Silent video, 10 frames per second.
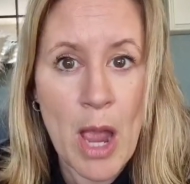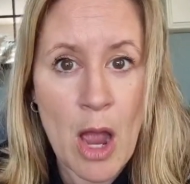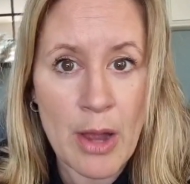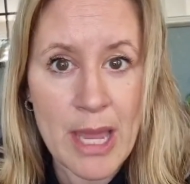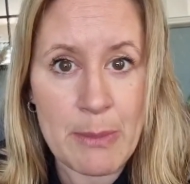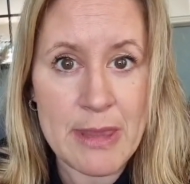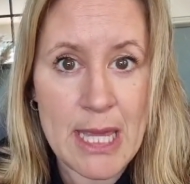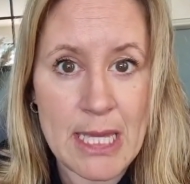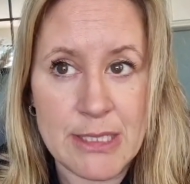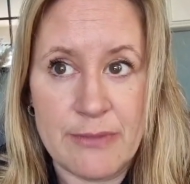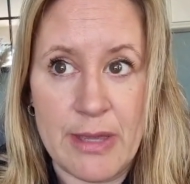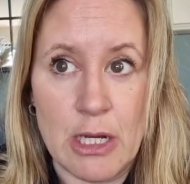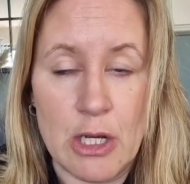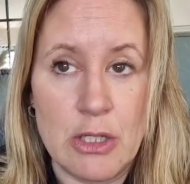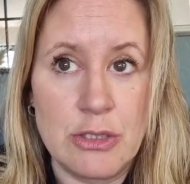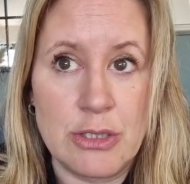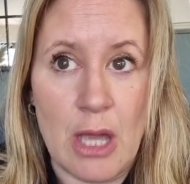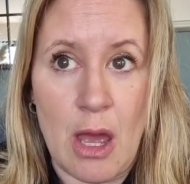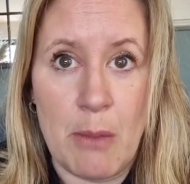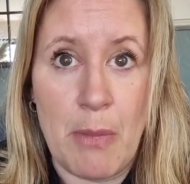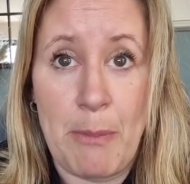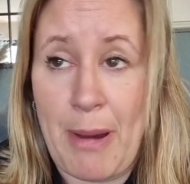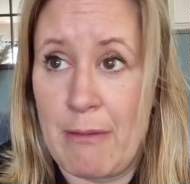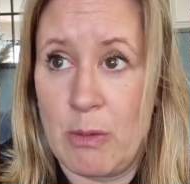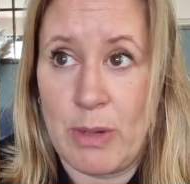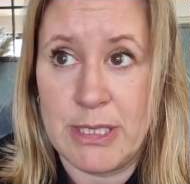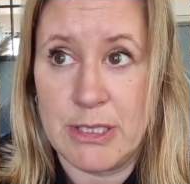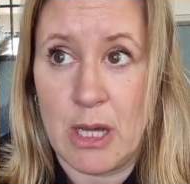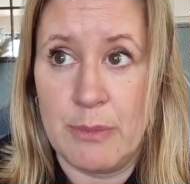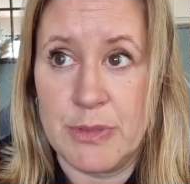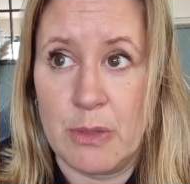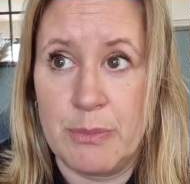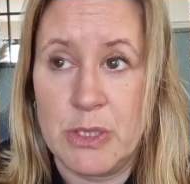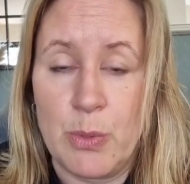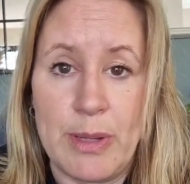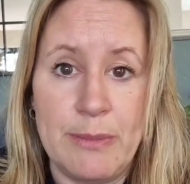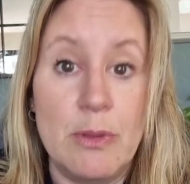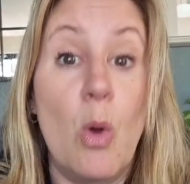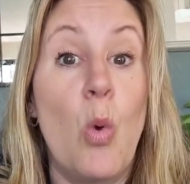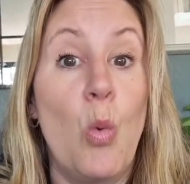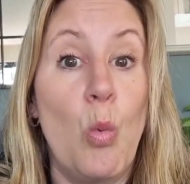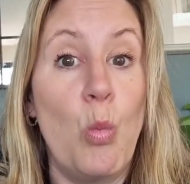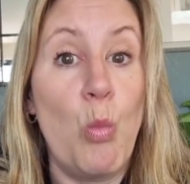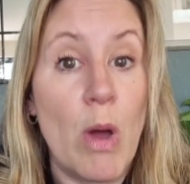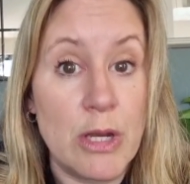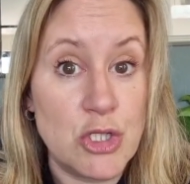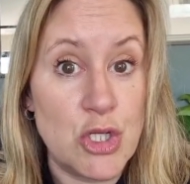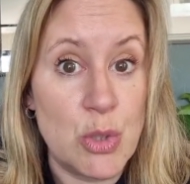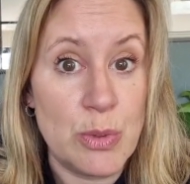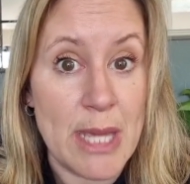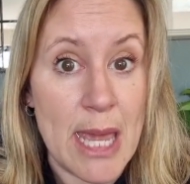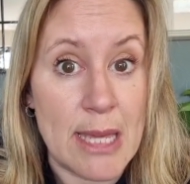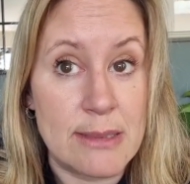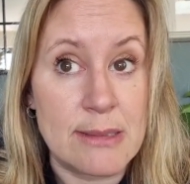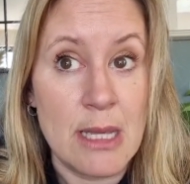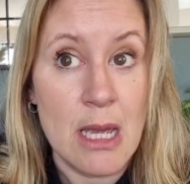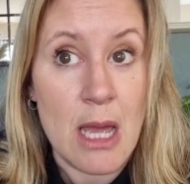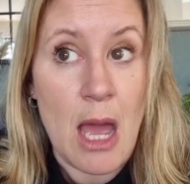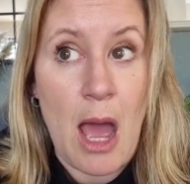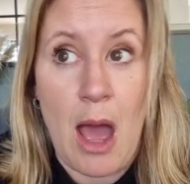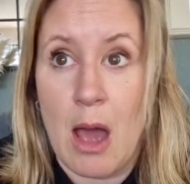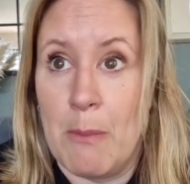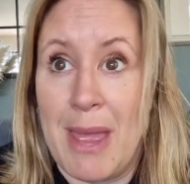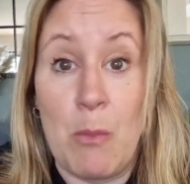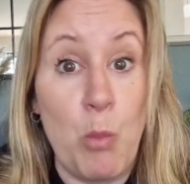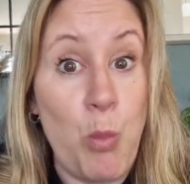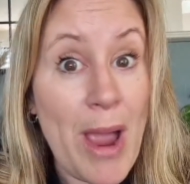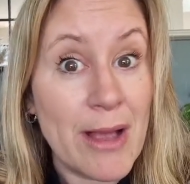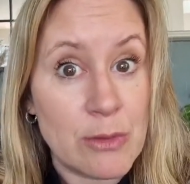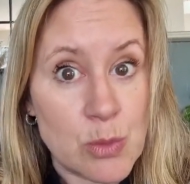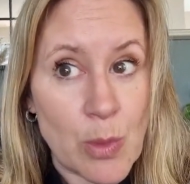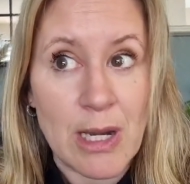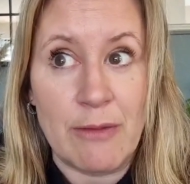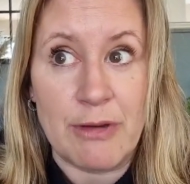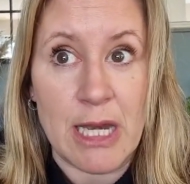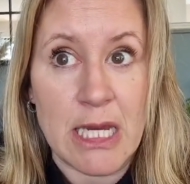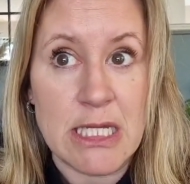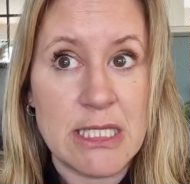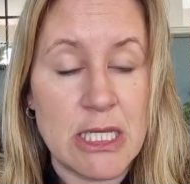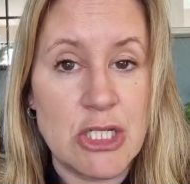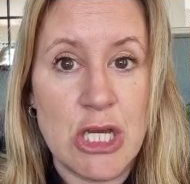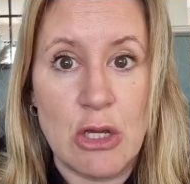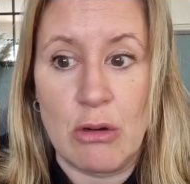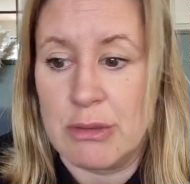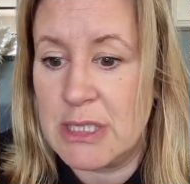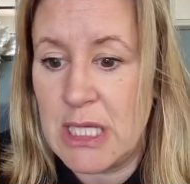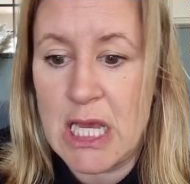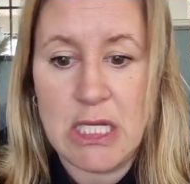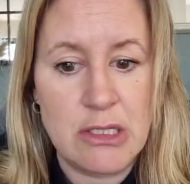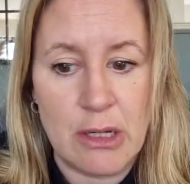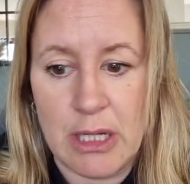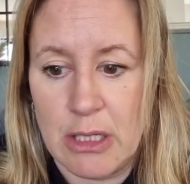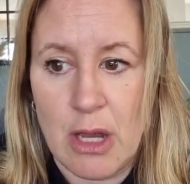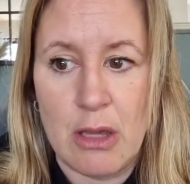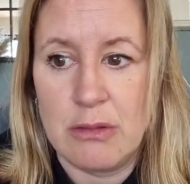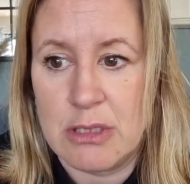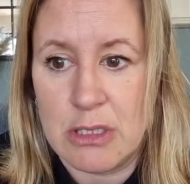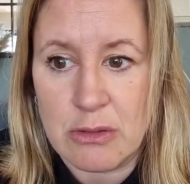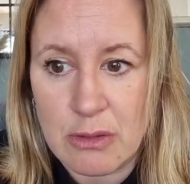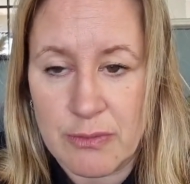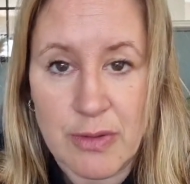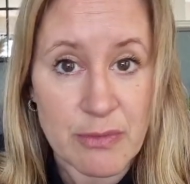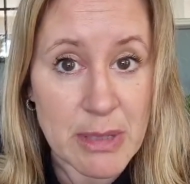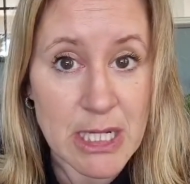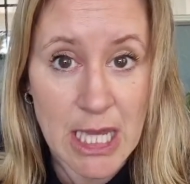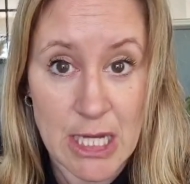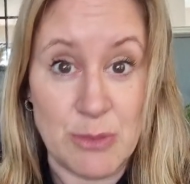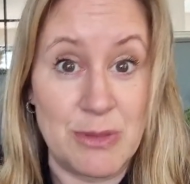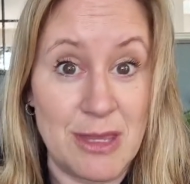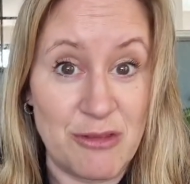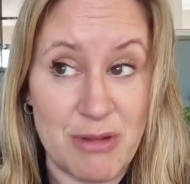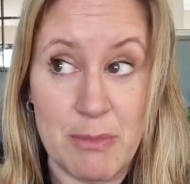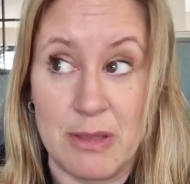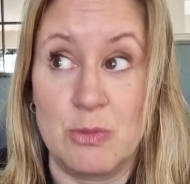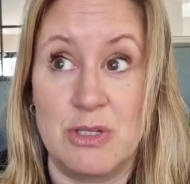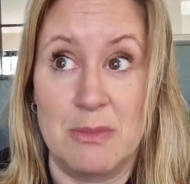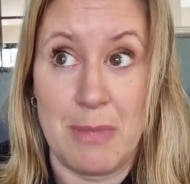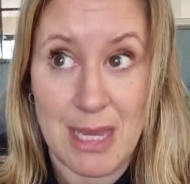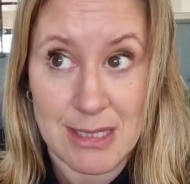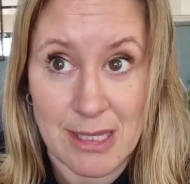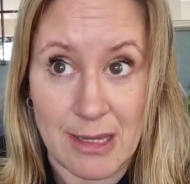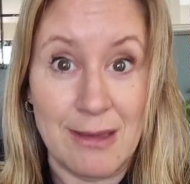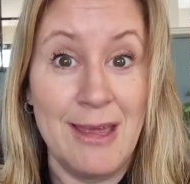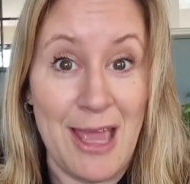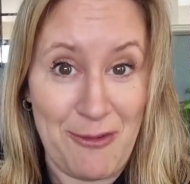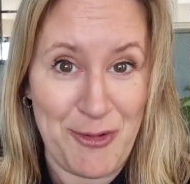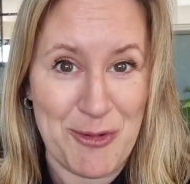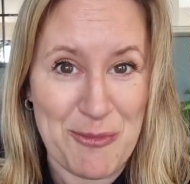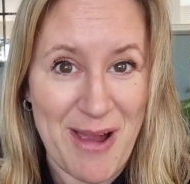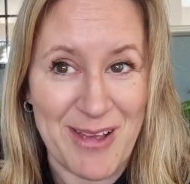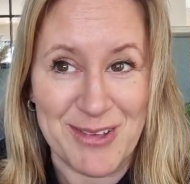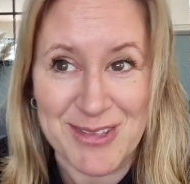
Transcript: am in the east of England, apparently waiting times are between 1 and 2 years. In Wales, one lovely lady said she got seen, diagnosed and sort of given medication within 3 months, which is amazing if you're in Wales.